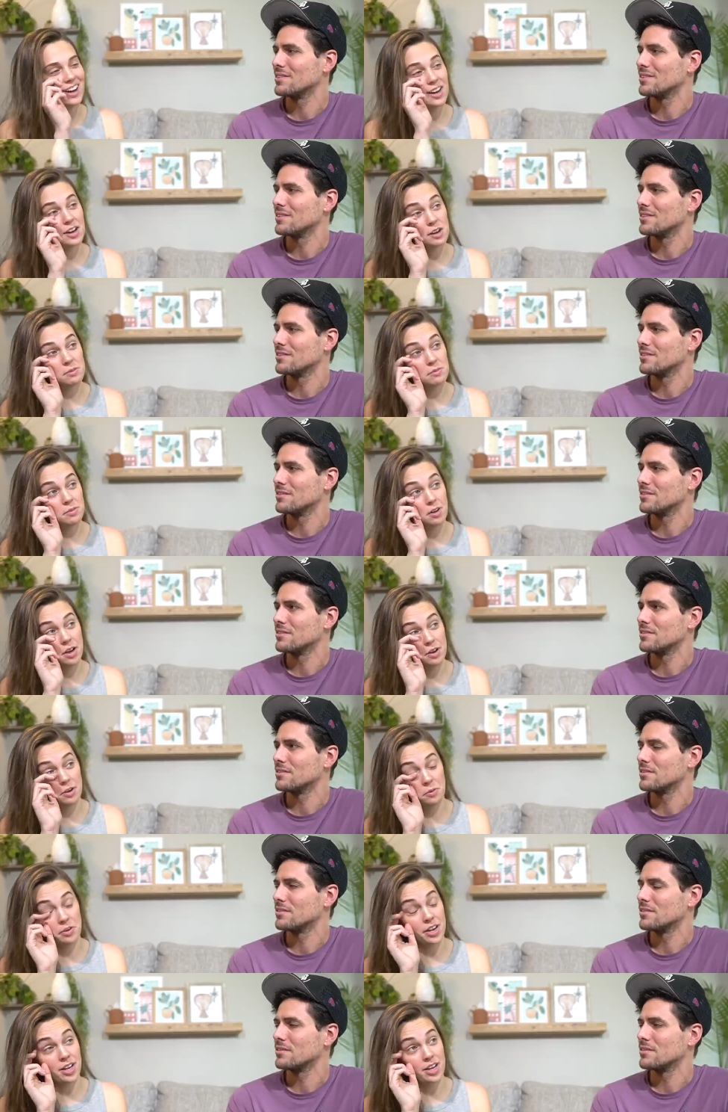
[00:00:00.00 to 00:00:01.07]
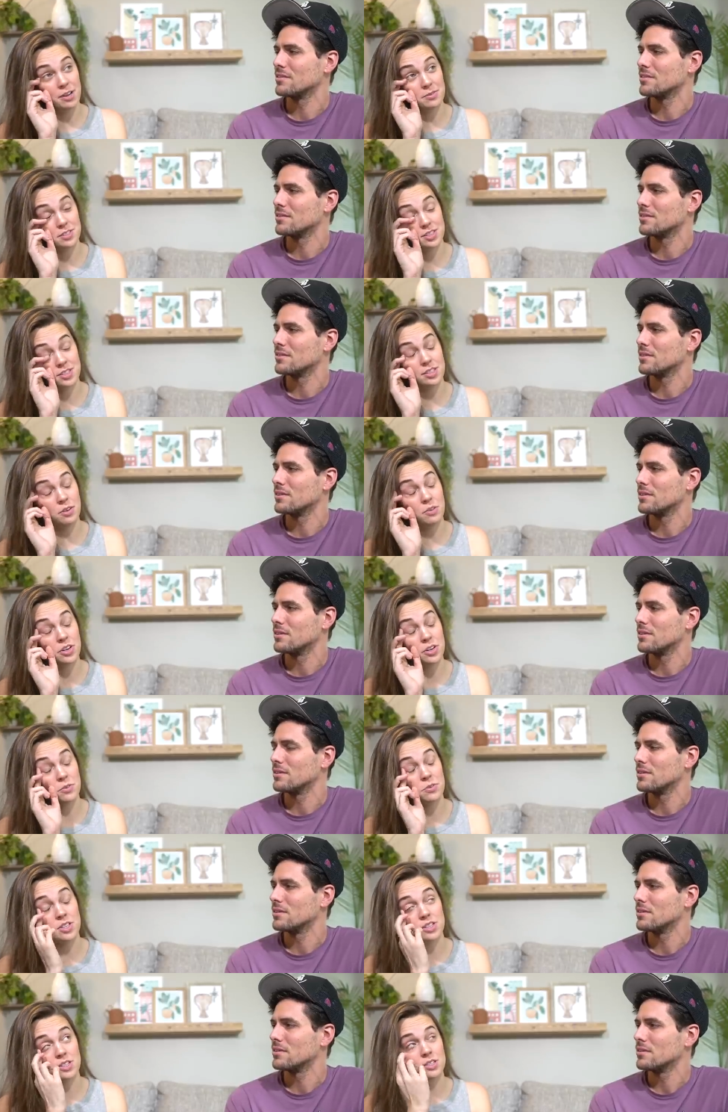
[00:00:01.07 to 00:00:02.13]
Speaker 1: um, when it comes to someone who
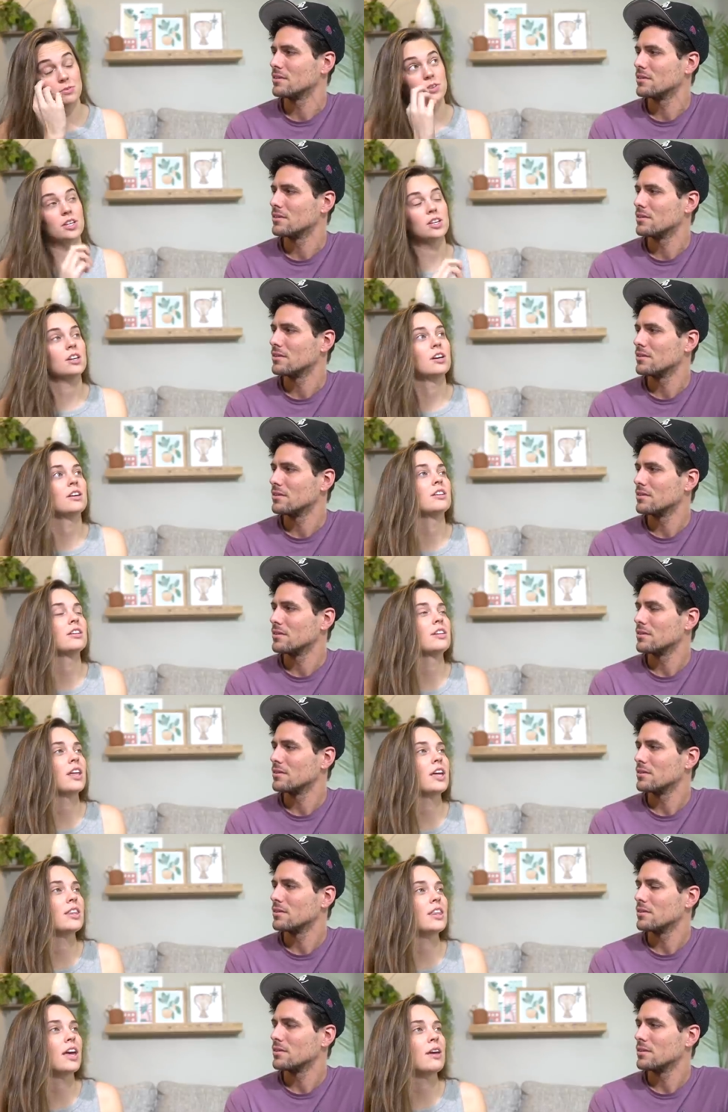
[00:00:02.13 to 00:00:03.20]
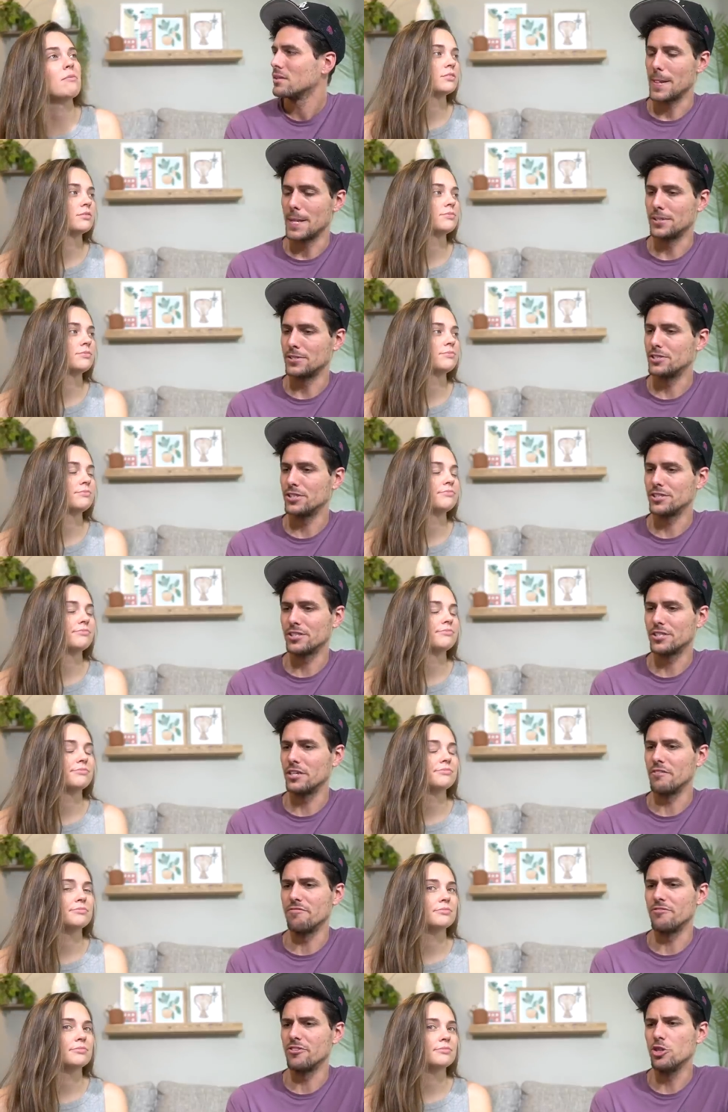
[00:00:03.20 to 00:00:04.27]
wants to be called they them
Speaker 2: it's just
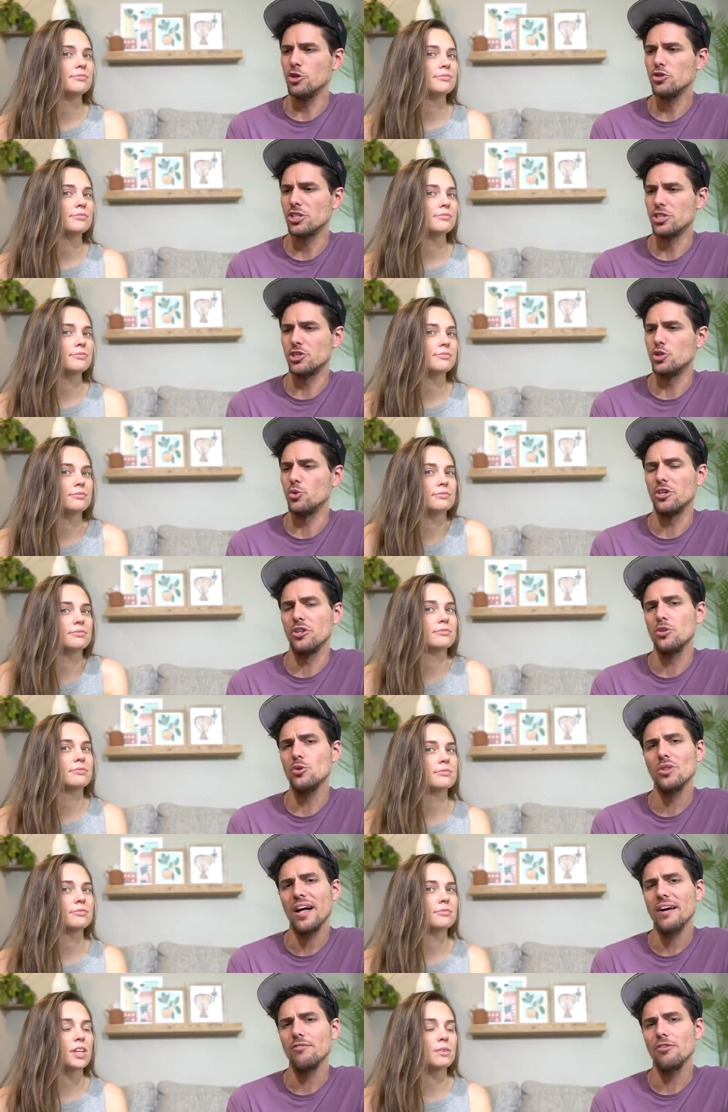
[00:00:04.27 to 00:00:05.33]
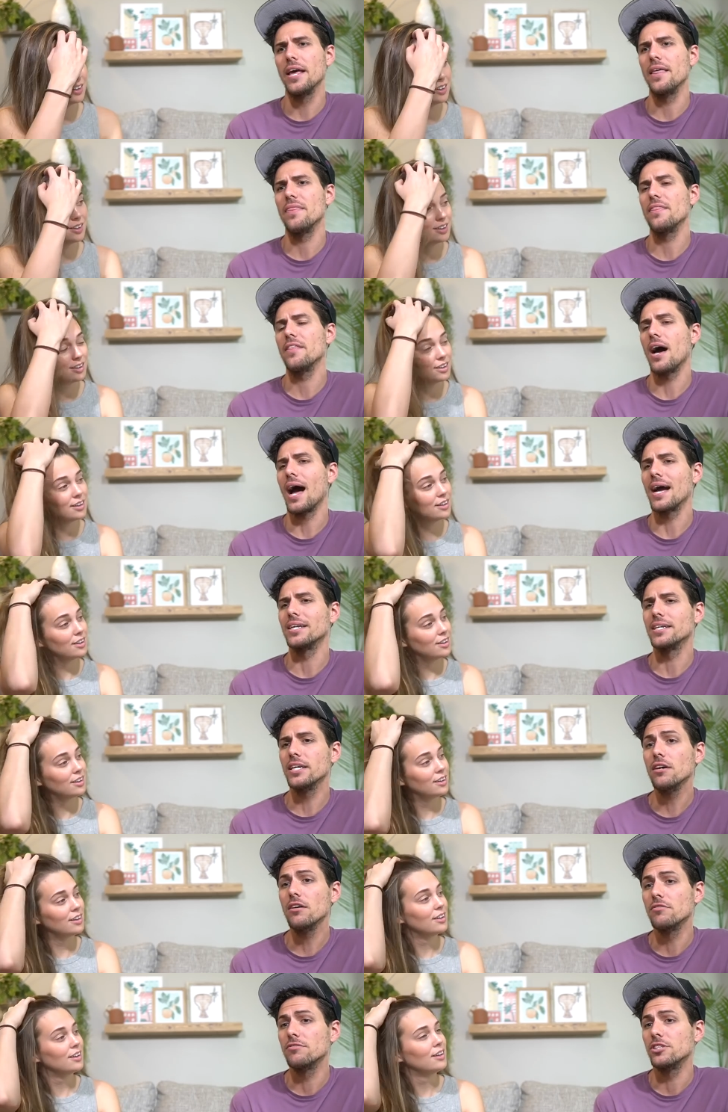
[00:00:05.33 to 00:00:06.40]
confusion to a new level and the idea
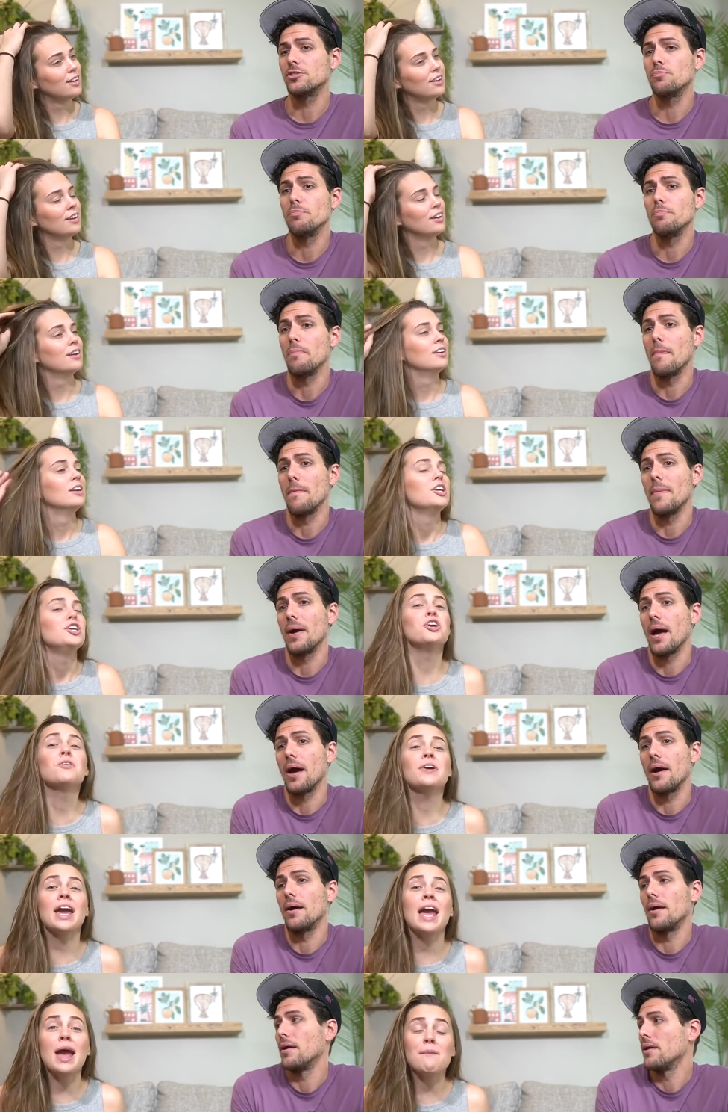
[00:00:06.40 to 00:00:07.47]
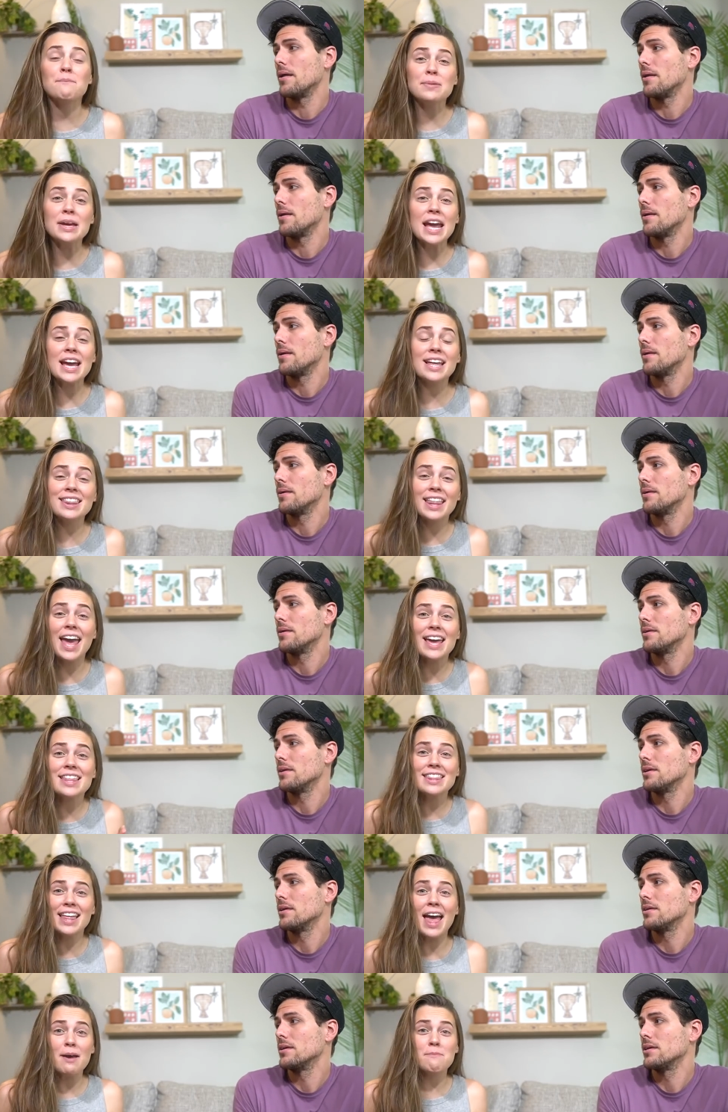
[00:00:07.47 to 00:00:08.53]
of just you
Speaker 1: can't
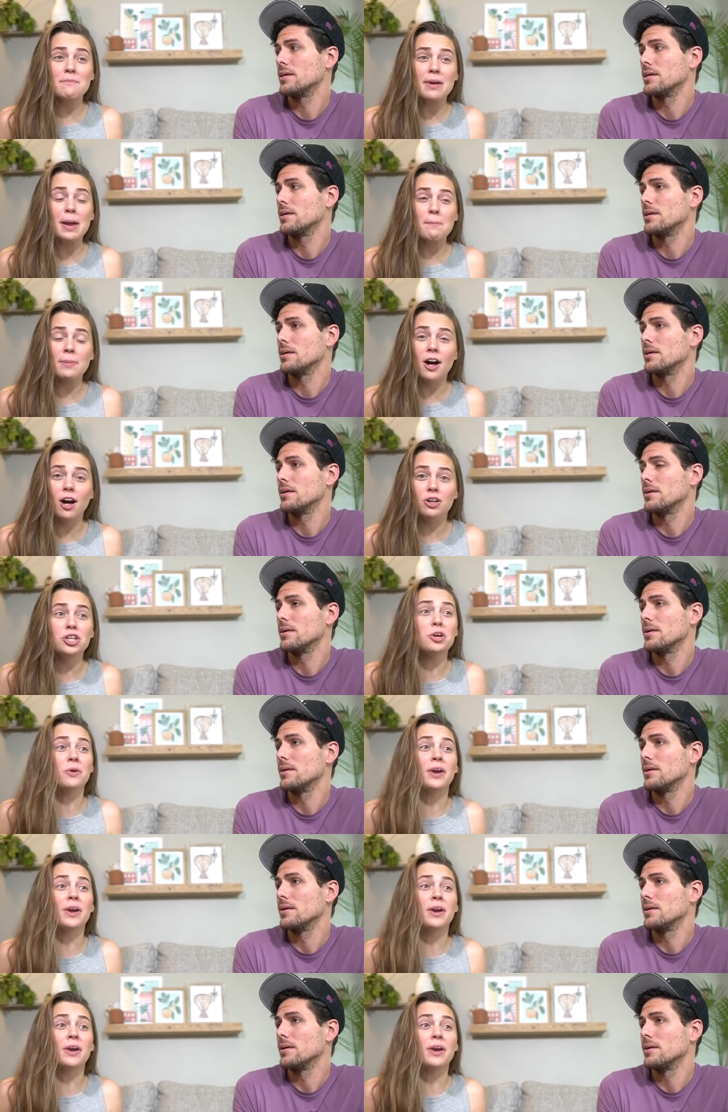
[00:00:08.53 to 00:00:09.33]
them people. You